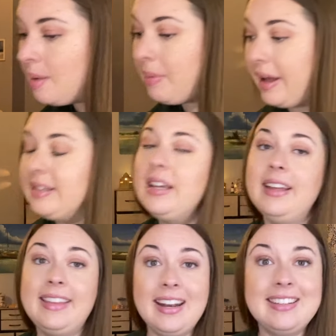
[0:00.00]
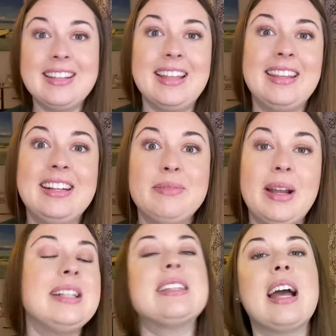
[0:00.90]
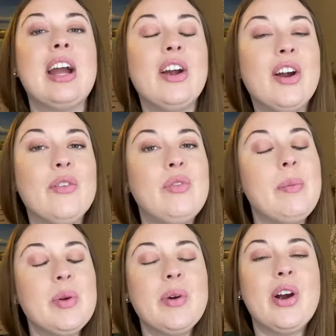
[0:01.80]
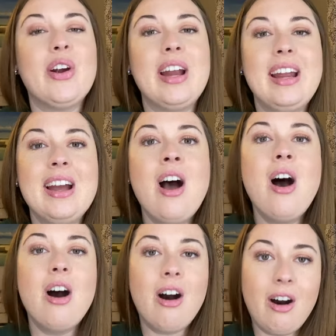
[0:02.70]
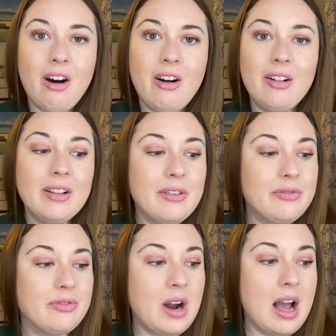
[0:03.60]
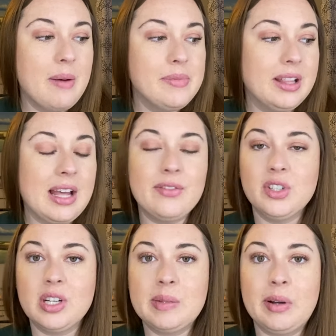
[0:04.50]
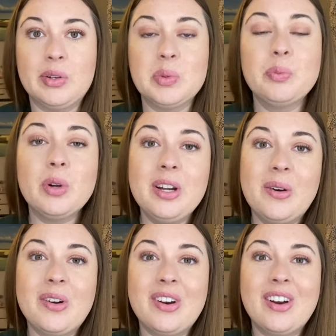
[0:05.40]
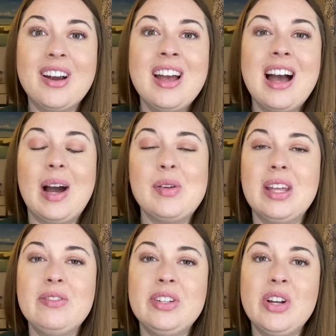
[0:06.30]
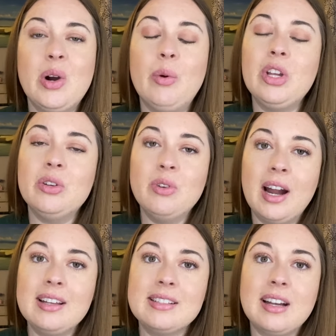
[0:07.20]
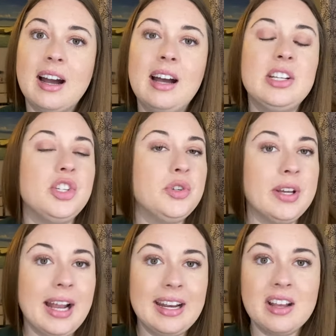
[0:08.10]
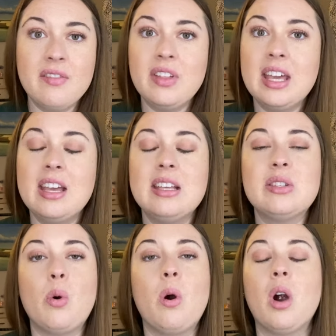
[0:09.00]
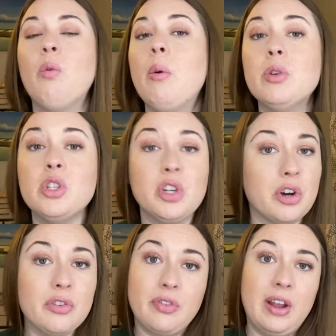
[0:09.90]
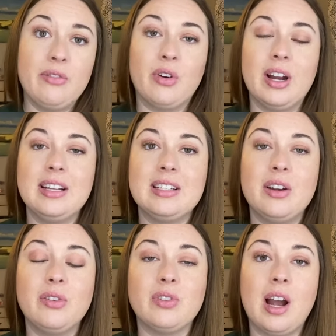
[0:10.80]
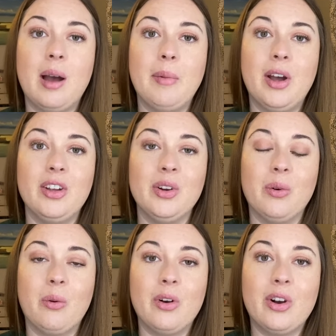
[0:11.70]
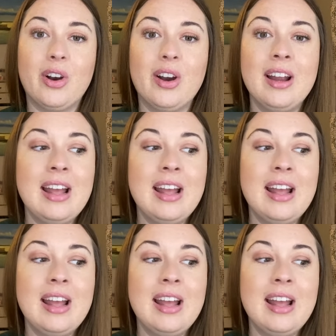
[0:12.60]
But that is it. That is my entire February haul from the Lavender and Speckles pre-order. I would love to know what you guys got. Did you get any of these or what was your favorite from your order?